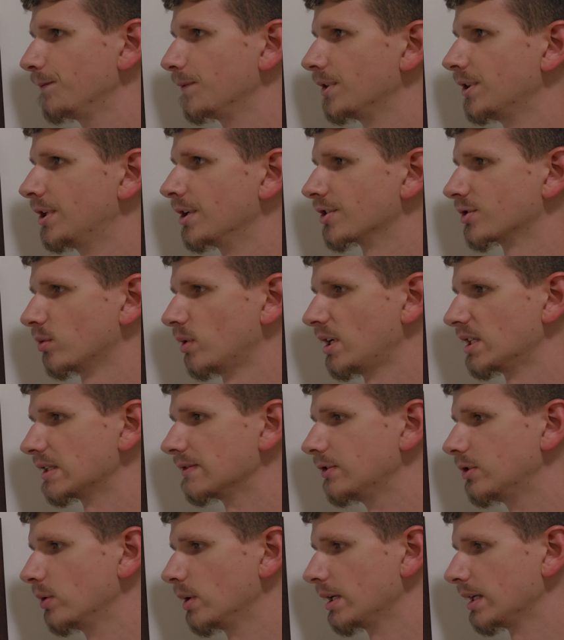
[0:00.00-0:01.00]
There's ways
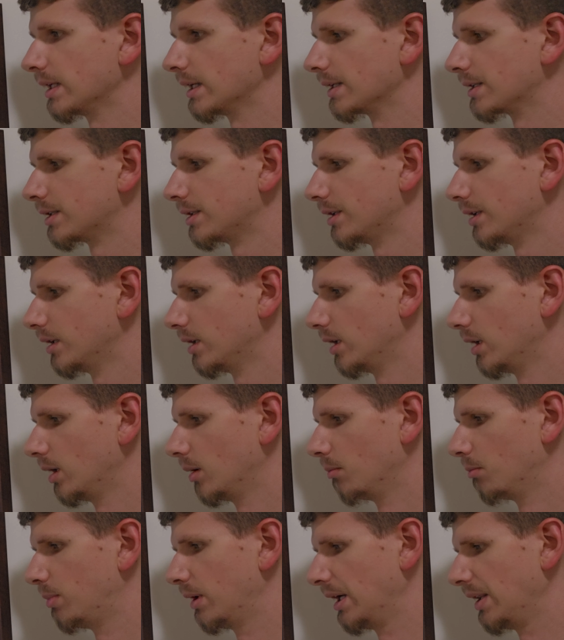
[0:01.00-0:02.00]
of doing it,
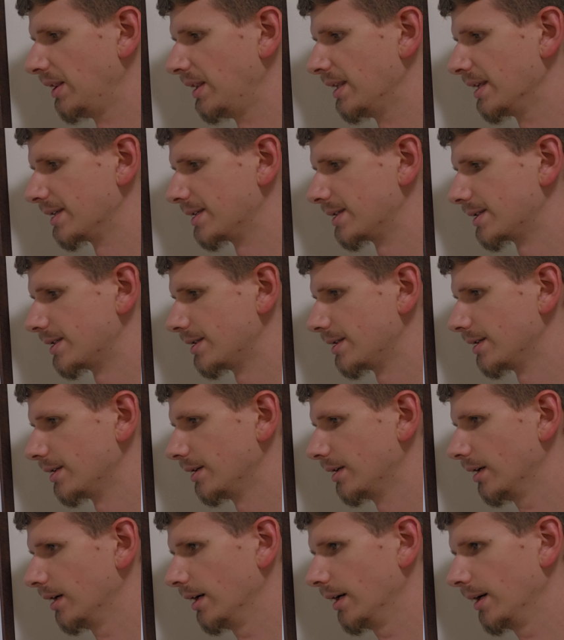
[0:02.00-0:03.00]
but this,
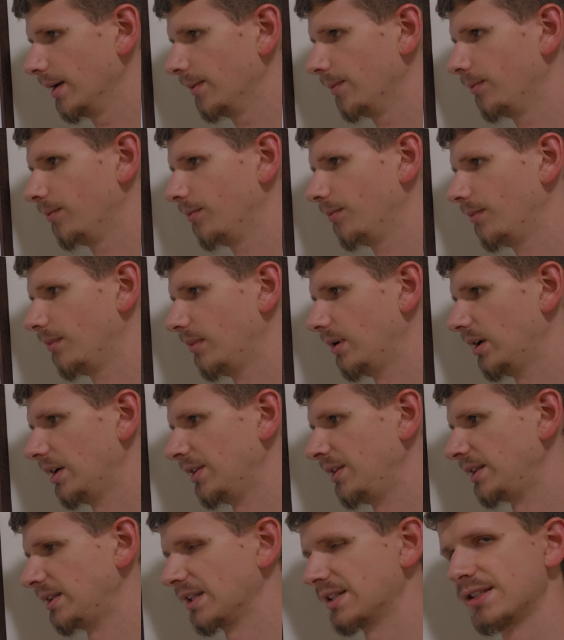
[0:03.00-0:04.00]
I
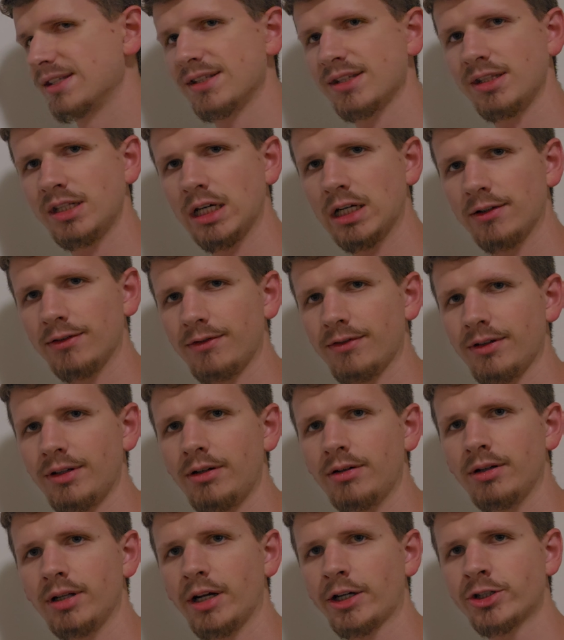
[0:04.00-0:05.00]
think this is enough of an
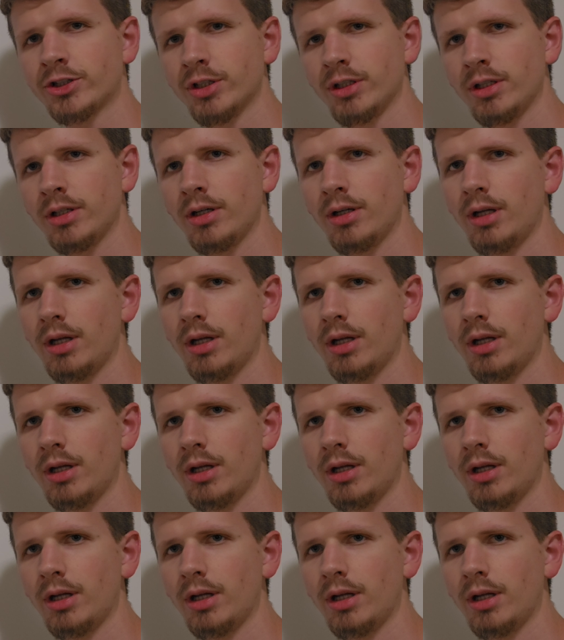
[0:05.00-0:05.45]
introduction,